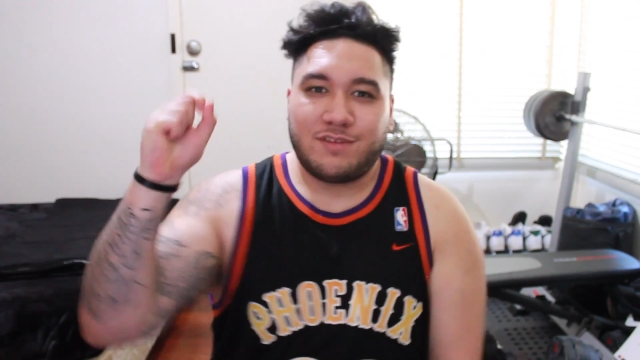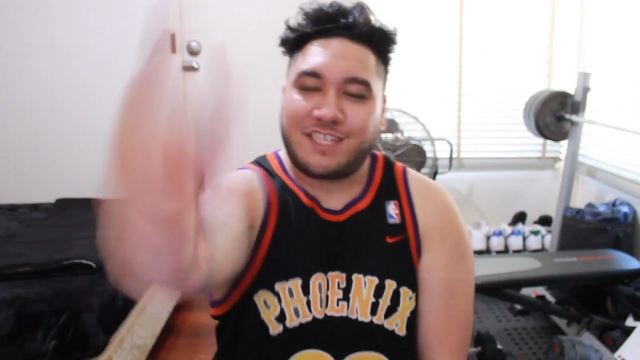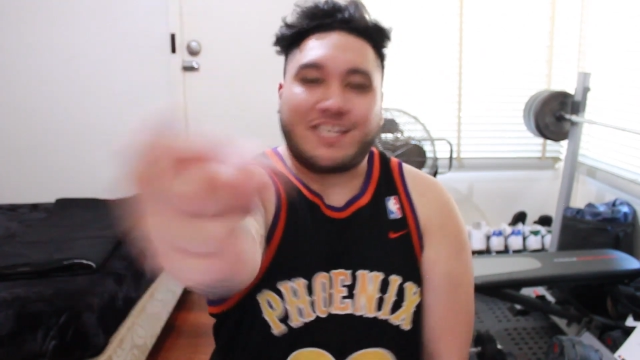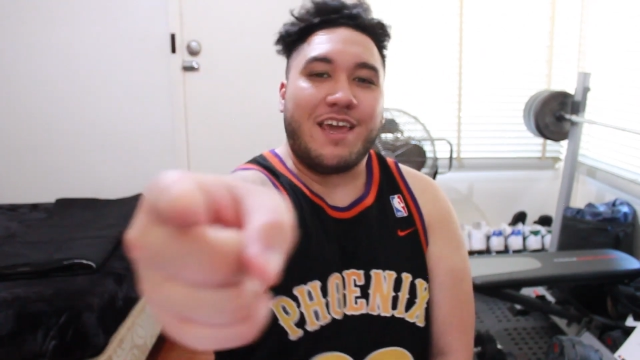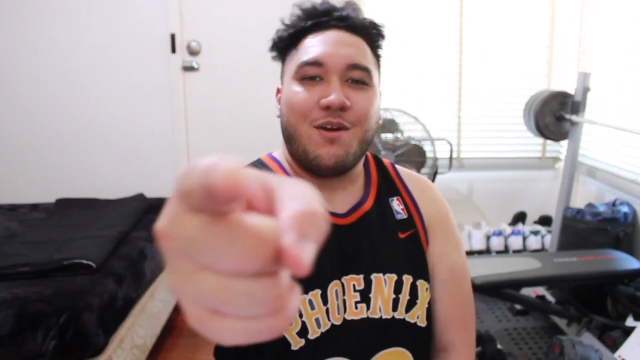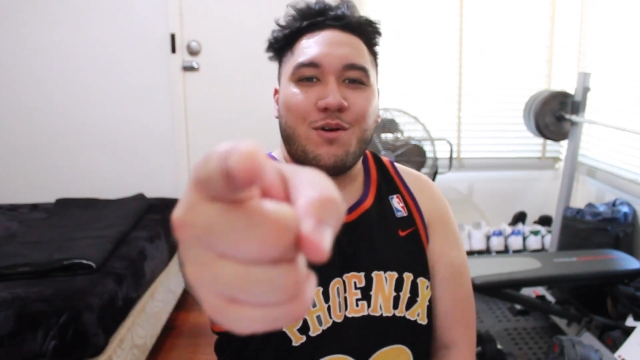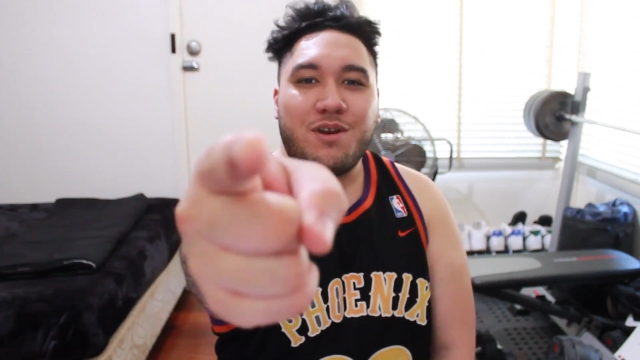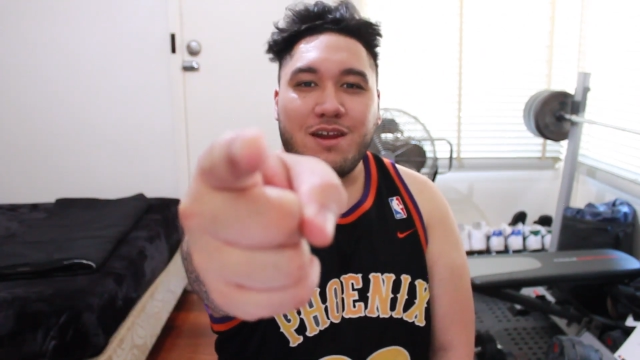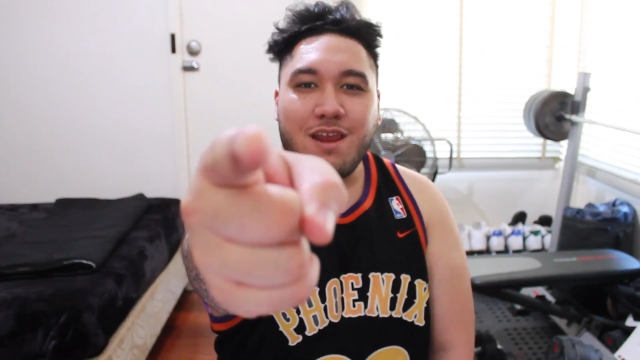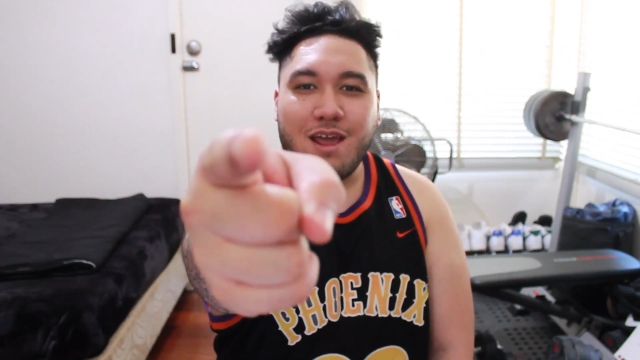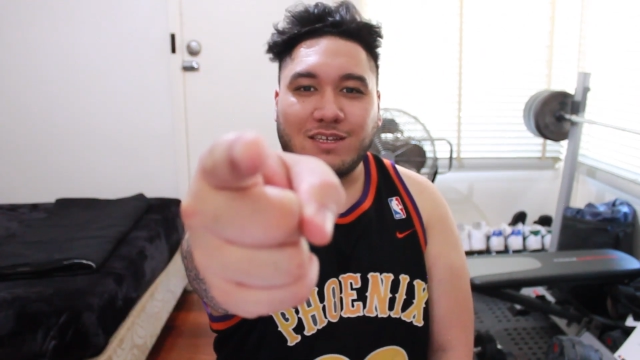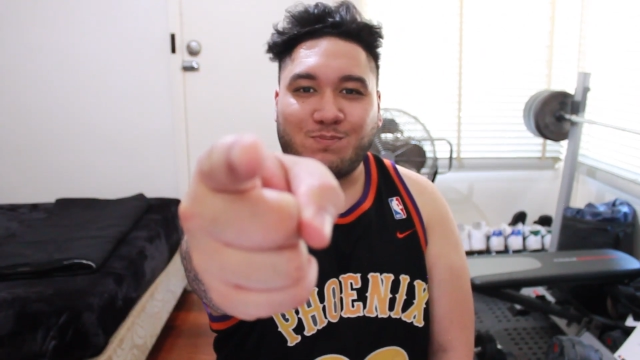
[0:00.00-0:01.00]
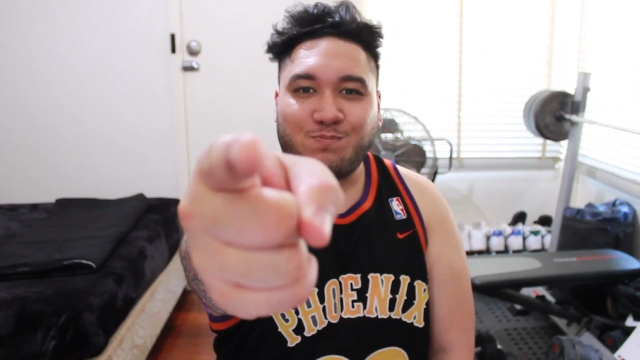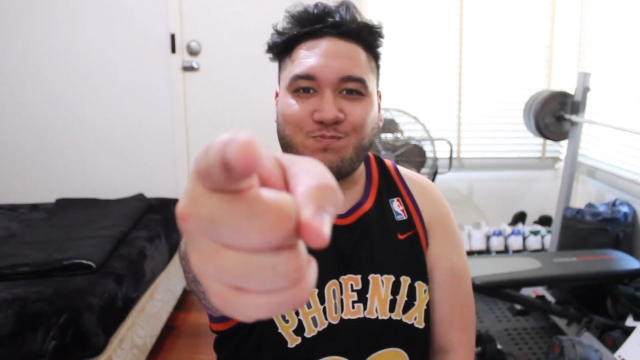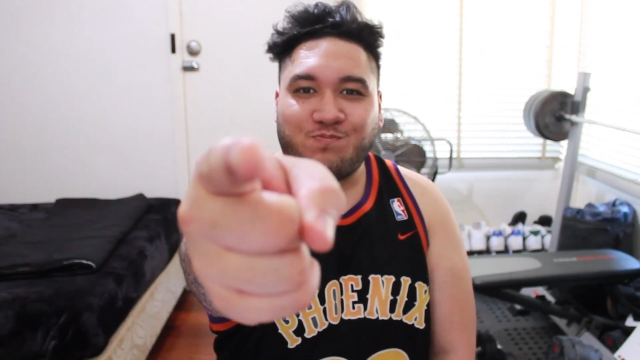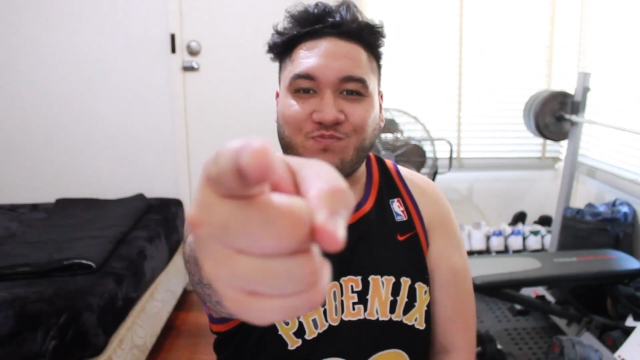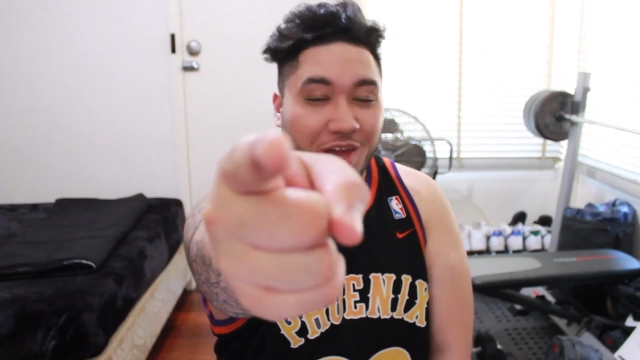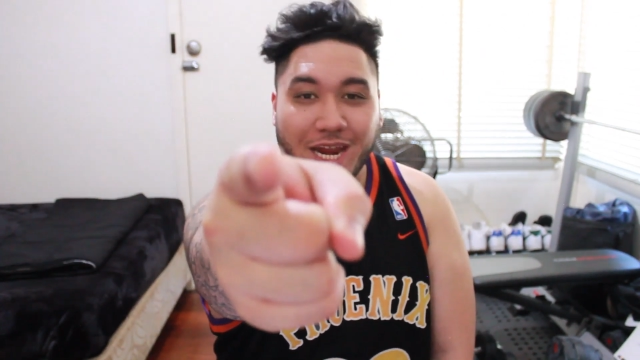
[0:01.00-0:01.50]
see you on the next
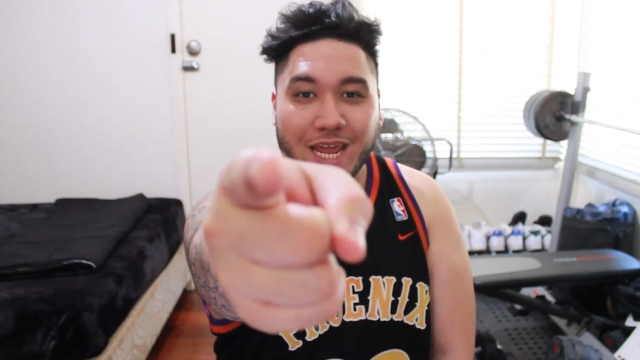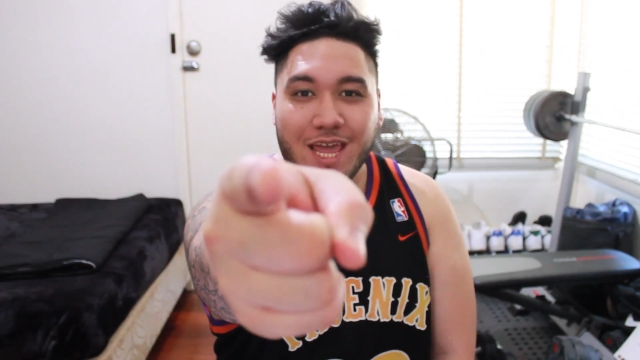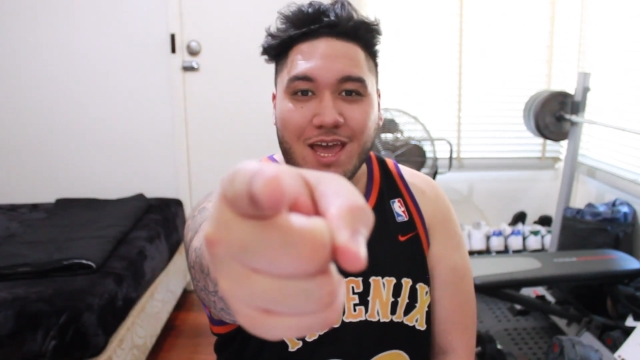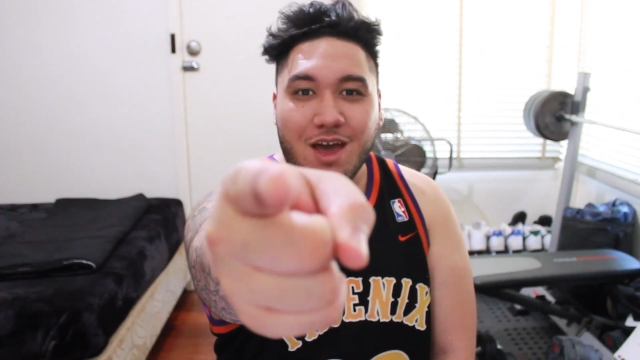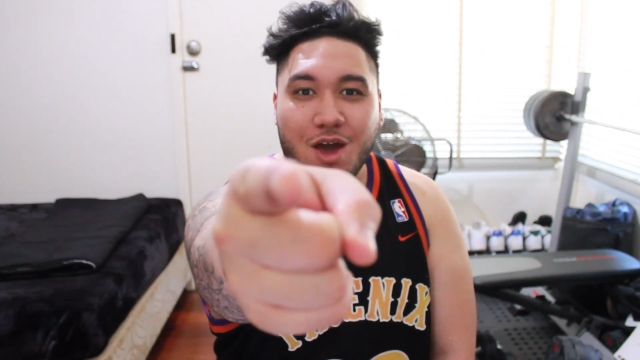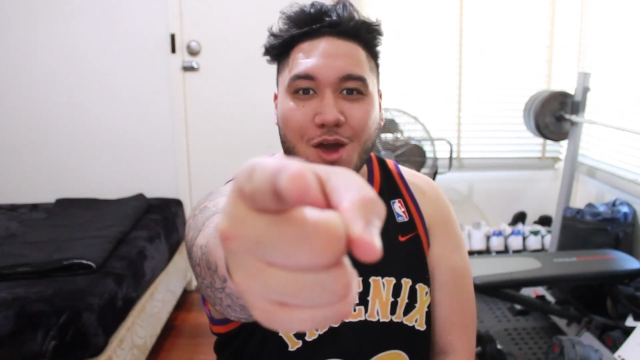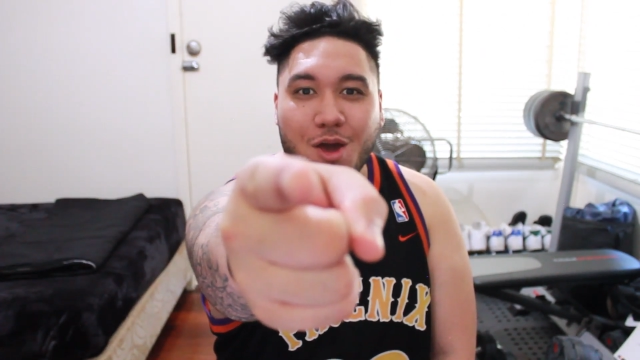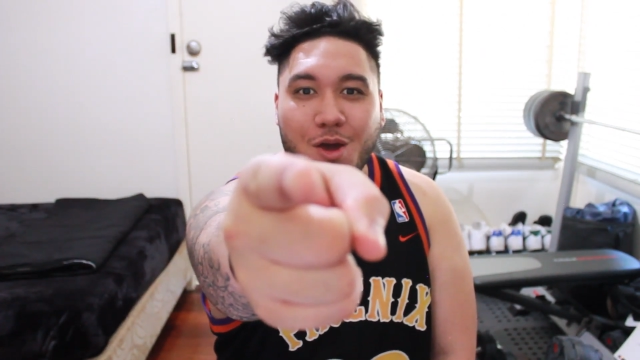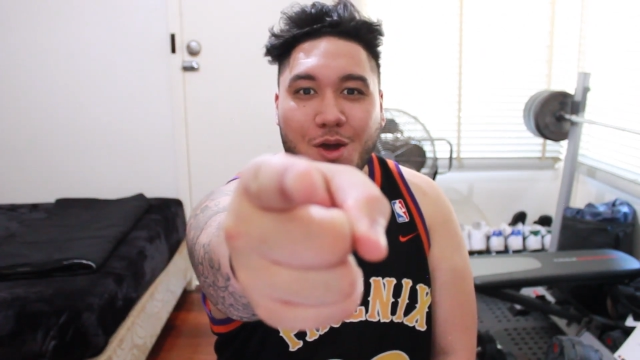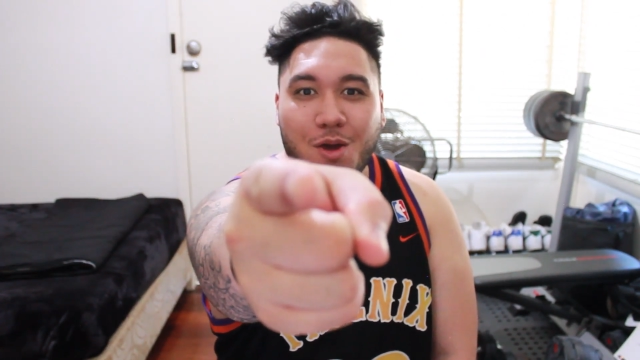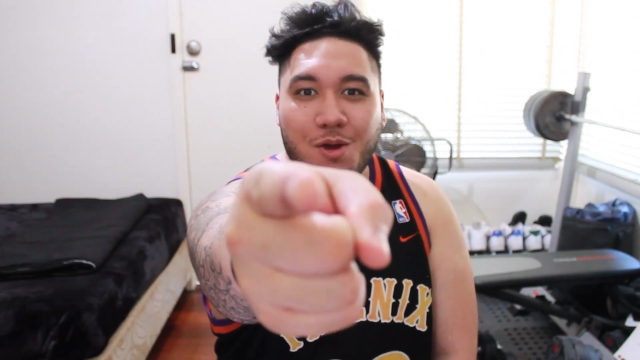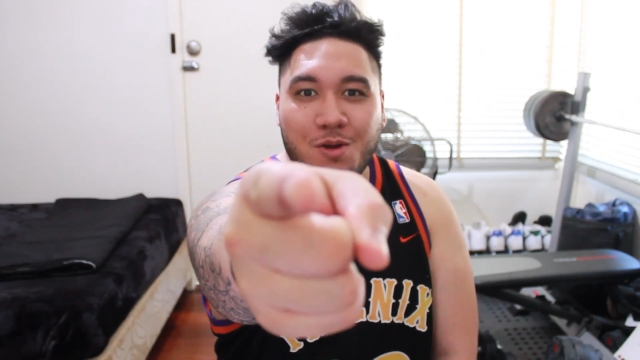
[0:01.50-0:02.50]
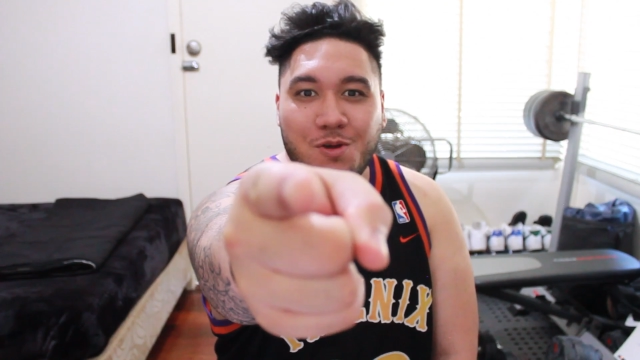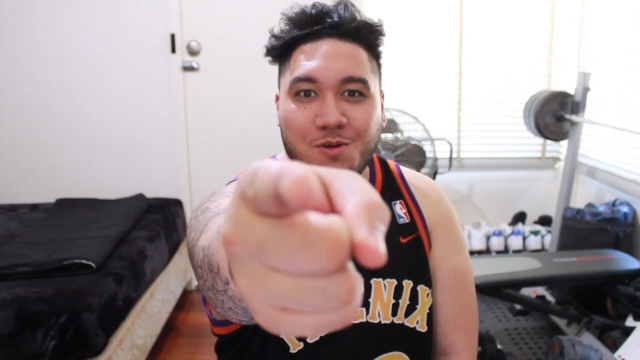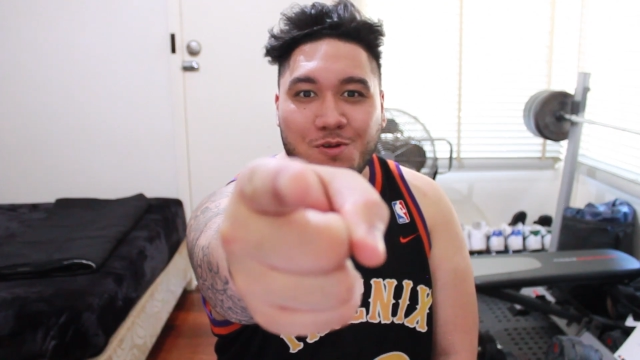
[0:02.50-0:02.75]
video.